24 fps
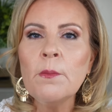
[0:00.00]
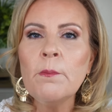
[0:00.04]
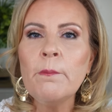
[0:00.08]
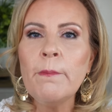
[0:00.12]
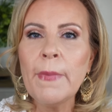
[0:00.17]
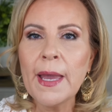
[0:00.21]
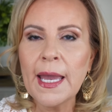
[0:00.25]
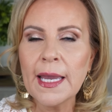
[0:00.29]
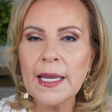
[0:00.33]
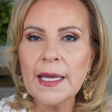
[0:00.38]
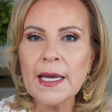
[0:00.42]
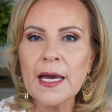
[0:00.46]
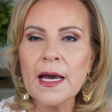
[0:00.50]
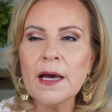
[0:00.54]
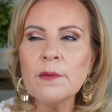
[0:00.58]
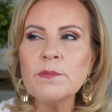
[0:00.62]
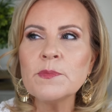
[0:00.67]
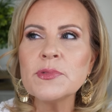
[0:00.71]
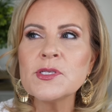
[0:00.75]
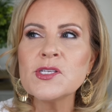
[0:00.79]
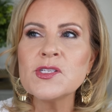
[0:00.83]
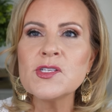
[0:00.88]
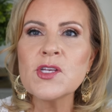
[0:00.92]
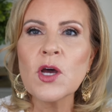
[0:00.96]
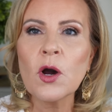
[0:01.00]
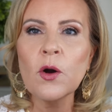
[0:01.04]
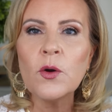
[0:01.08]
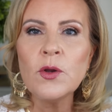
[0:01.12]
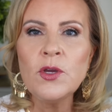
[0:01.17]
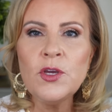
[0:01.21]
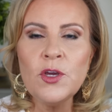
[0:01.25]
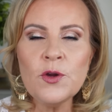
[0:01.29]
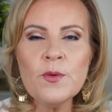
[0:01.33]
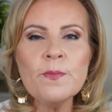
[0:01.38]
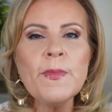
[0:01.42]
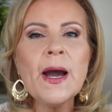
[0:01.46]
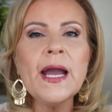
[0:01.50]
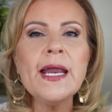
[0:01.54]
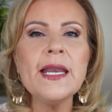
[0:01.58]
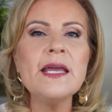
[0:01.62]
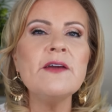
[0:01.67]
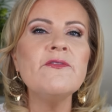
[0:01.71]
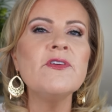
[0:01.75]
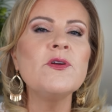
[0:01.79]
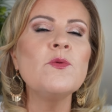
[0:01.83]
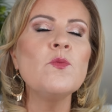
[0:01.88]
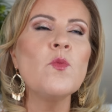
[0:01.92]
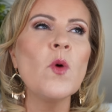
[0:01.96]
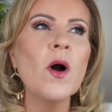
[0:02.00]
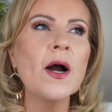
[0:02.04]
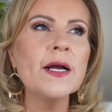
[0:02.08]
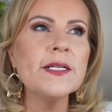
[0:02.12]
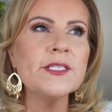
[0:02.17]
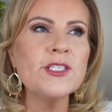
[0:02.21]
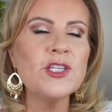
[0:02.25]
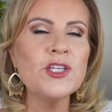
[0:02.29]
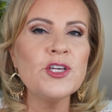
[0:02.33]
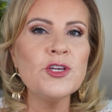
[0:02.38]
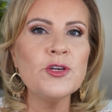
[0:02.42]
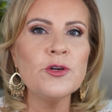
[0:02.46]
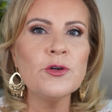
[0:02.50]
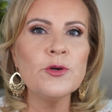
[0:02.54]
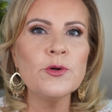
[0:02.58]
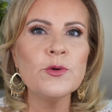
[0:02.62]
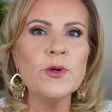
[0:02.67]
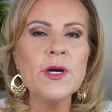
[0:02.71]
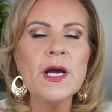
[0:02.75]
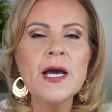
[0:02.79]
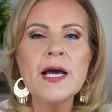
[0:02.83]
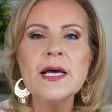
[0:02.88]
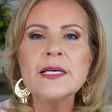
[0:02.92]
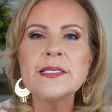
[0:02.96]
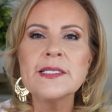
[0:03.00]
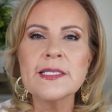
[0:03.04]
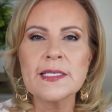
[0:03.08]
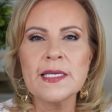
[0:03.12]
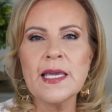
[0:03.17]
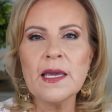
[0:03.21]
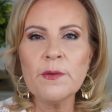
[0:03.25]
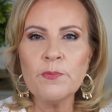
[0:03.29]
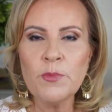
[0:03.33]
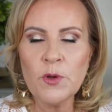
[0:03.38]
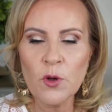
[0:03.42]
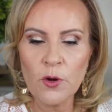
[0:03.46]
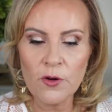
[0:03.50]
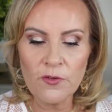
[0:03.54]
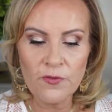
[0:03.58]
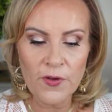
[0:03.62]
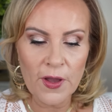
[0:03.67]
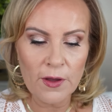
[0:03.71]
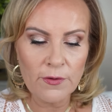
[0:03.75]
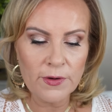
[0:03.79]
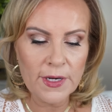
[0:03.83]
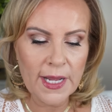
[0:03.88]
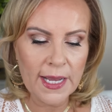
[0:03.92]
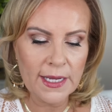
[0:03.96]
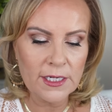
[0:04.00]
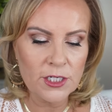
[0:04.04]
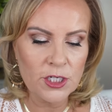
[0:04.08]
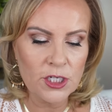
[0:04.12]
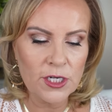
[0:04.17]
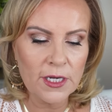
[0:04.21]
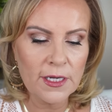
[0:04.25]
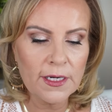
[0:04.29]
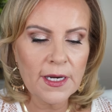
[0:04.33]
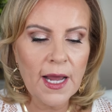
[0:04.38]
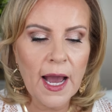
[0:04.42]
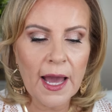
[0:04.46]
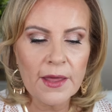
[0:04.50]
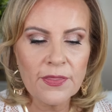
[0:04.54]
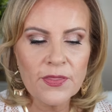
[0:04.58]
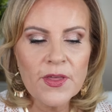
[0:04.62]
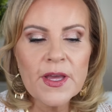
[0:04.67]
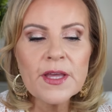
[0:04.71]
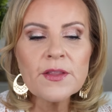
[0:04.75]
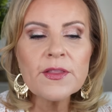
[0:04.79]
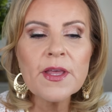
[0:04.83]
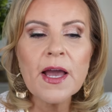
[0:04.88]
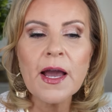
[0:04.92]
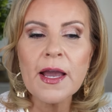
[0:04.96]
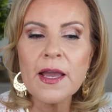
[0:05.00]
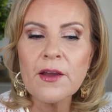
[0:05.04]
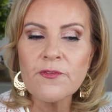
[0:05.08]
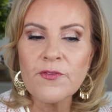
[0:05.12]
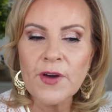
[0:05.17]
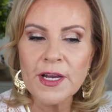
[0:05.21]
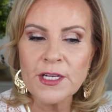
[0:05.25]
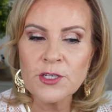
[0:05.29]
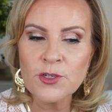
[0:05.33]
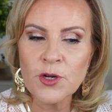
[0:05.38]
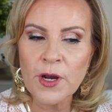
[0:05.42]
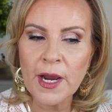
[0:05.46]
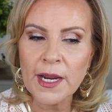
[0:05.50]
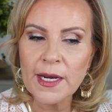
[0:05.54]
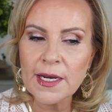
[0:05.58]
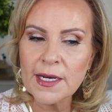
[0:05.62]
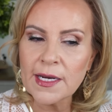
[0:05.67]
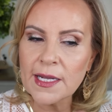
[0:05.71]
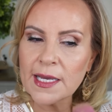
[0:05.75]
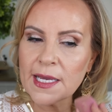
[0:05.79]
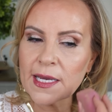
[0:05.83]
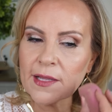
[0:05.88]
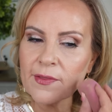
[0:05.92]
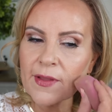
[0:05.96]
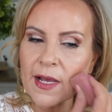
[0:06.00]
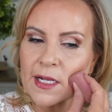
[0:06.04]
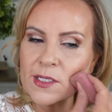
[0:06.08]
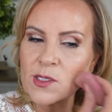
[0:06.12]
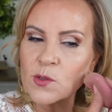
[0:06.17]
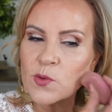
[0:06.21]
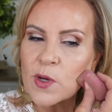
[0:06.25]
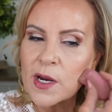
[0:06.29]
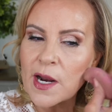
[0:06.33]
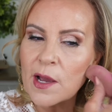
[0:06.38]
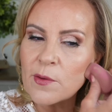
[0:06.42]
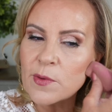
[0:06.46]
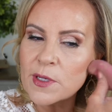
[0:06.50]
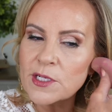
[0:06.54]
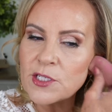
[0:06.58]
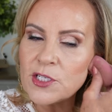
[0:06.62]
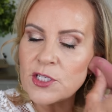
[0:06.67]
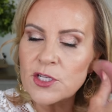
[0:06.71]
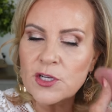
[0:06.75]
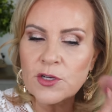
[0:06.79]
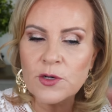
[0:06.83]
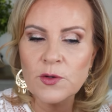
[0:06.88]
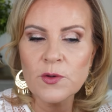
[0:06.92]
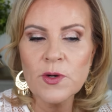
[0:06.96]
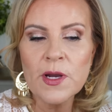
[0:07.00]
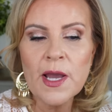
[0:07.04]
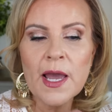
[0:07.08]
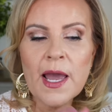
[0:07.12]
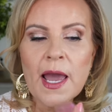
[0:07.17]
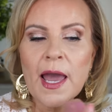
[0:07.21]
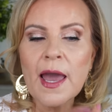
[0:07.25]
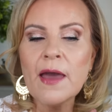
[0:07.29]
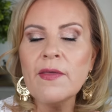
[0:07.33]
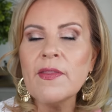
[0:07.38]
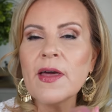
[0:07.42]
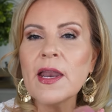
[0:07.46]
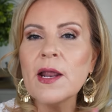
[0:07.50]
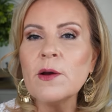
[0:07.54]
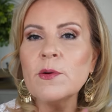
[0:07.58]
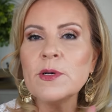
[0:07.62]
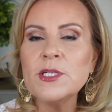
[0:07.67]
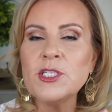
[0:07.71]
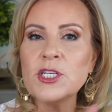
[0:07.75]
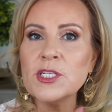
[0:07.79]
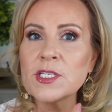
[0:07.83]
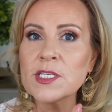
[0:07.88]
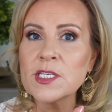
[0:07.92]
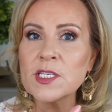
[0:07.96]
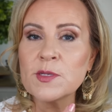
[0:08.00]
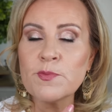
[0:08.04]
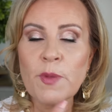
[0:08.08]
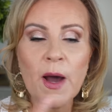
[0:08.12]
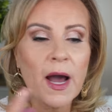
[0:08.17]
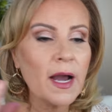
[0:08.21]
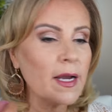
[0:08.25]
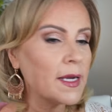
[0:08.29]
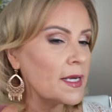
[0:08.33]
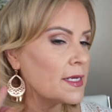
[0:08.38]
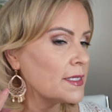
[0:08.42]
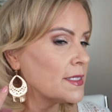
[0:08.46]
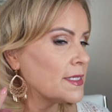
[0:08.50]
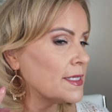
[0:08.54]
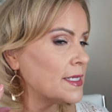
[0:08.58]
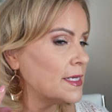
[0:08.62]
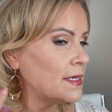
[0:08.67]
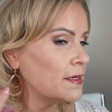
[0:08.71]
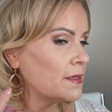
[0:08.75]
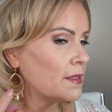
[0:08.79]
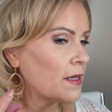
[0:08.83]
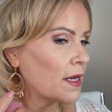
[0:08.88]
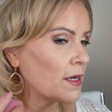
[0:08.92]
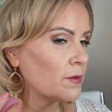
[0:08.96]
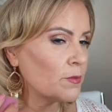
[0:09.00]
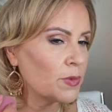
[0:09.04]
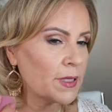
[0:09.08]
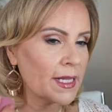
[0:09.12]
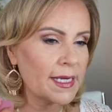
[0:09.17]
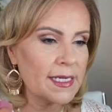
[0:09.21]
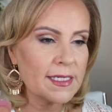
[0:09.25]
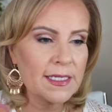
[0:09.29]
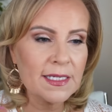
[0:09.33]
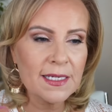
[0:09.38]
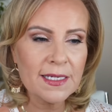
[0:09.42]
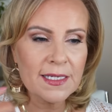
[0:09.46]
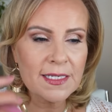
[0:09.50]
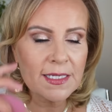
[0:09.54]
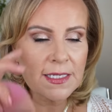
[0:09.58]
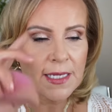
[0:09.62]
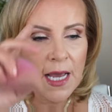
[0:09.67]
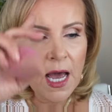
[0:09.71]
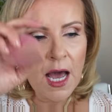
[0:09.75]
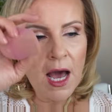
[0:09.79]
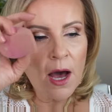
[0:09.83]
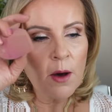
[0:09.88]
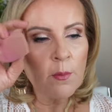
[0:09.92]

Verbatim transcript: makeup. So you might even want to skip your foundation. I think that if I tried it again, that's what I would do. And then I would just spot conceal on places.